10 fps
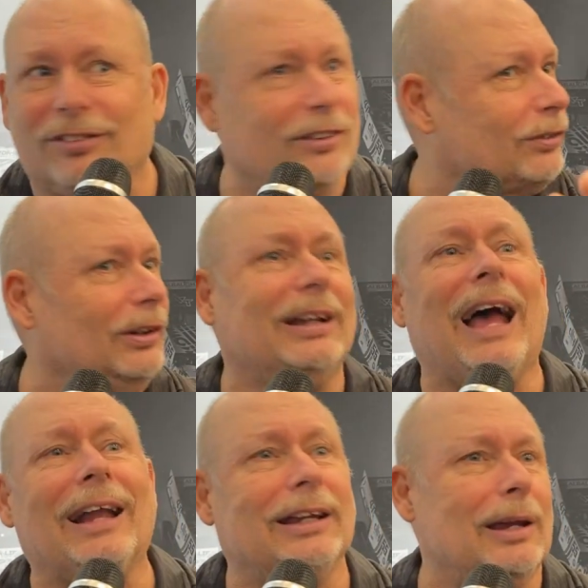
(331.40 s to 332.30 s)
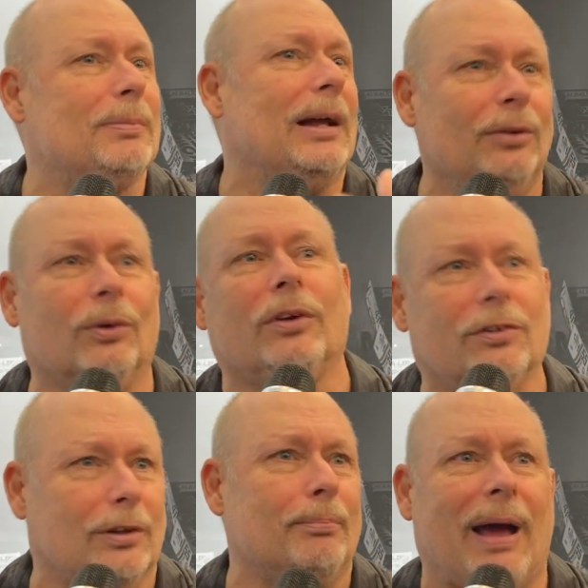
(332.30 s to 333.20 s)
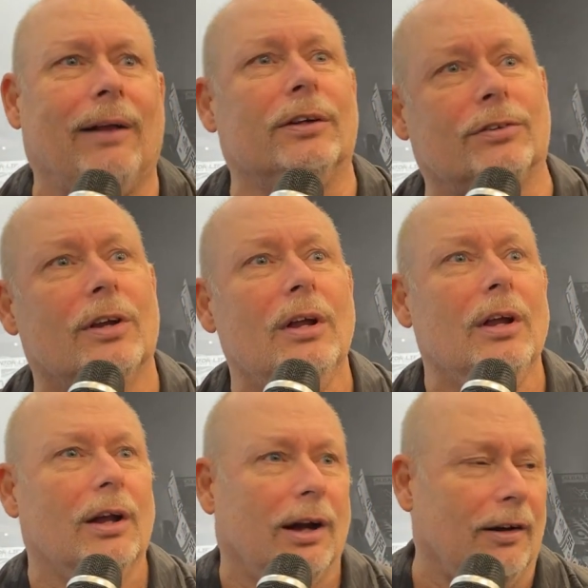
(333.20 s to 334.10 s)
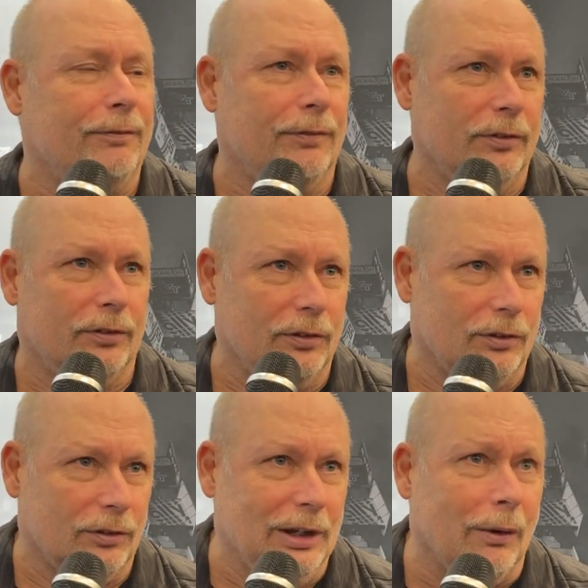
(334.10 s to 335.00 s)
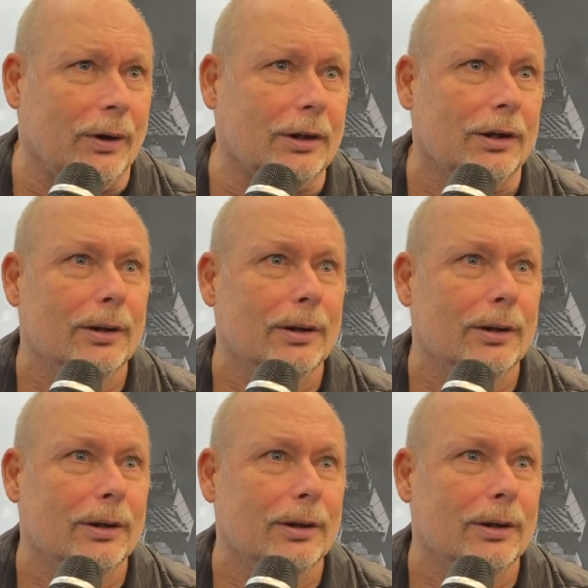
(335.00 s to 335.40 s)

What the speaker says: just you got to keep that nucleus in balance of New York,